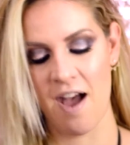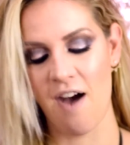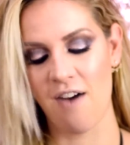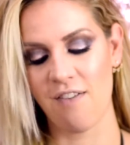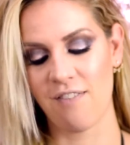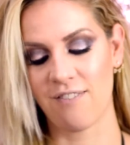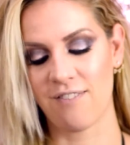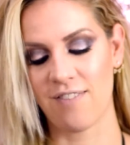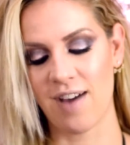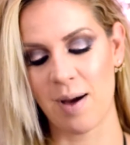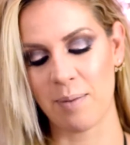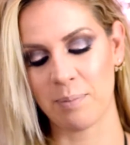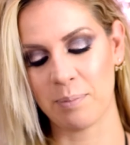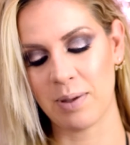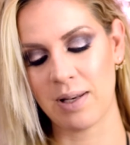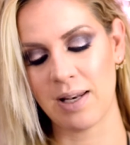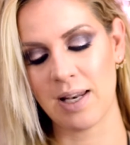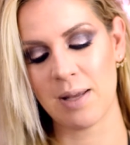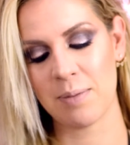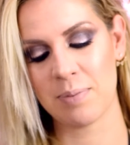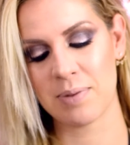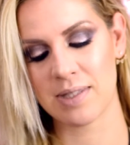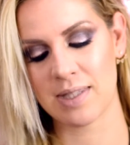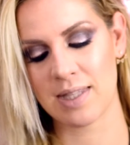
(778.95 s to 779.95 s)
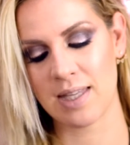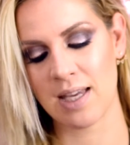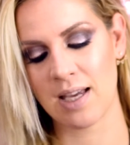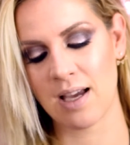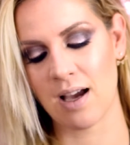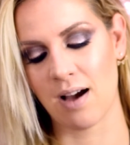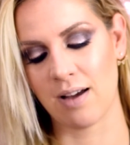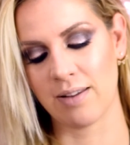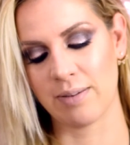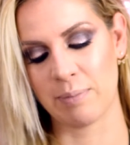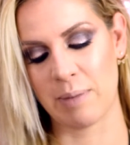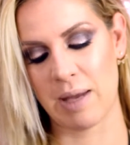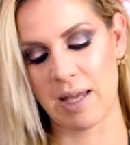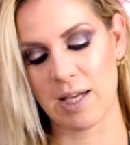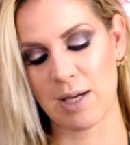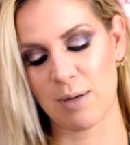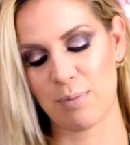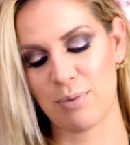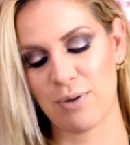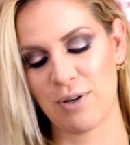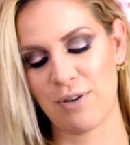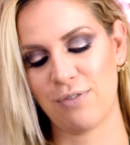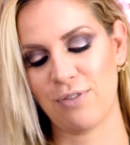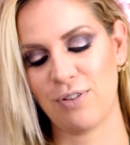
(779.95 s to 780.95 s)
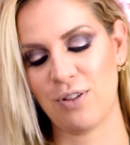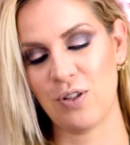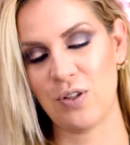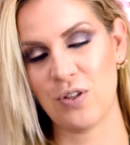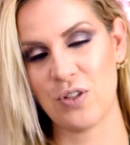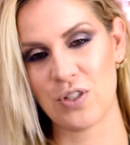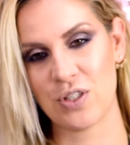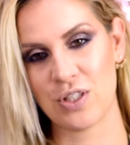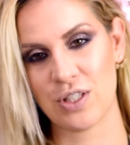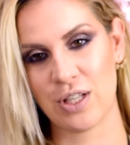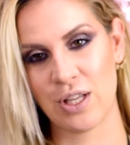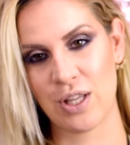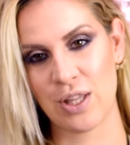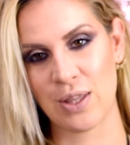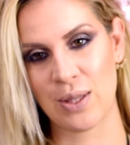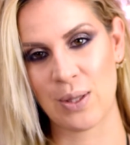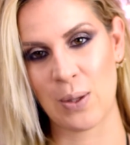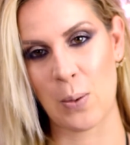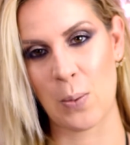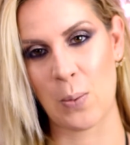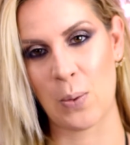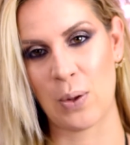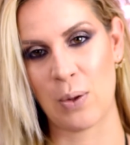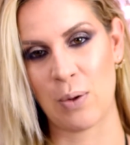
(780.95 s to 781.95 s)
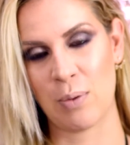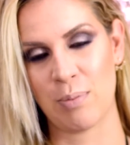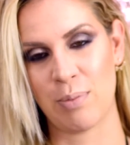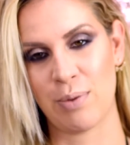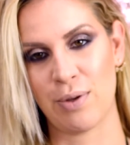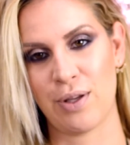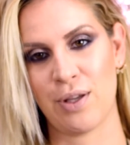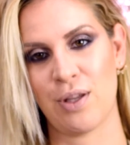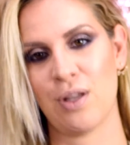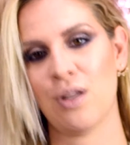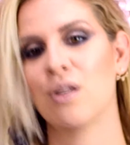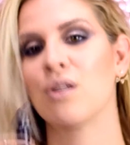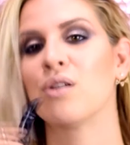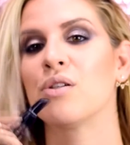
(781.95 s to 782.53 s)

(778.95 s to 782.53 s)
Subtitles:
Vamp lipstick on Makeup Revolution will be